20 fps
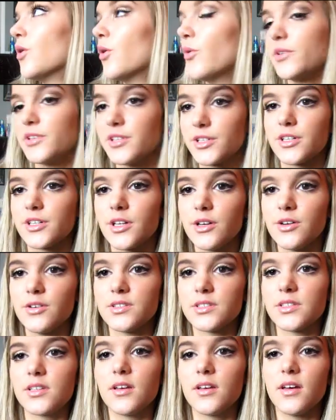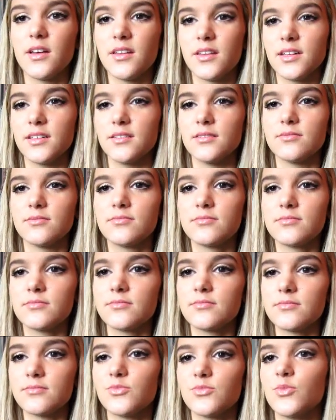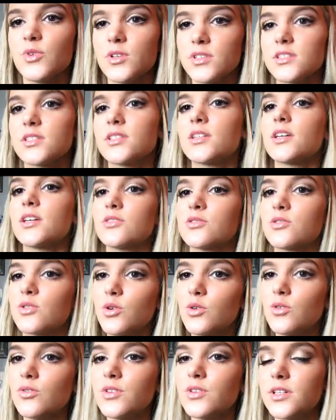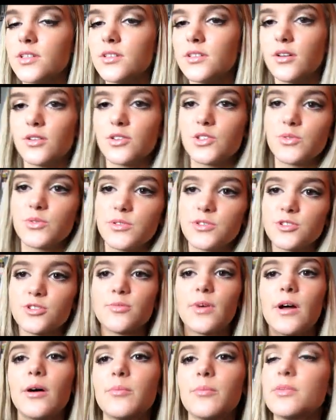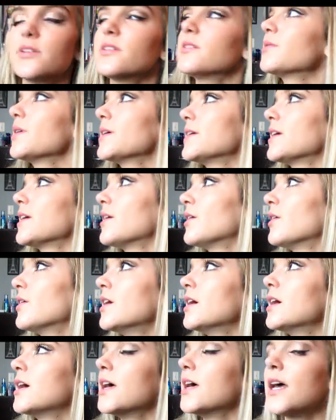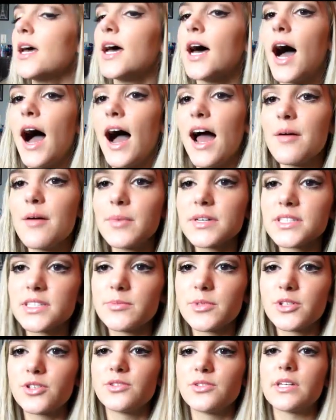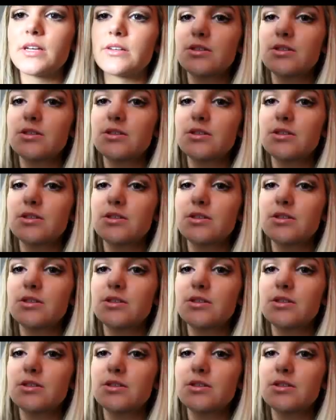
winter clothes, and then once it gets cold, then I'll switch them out. But right now, I have my summer clothes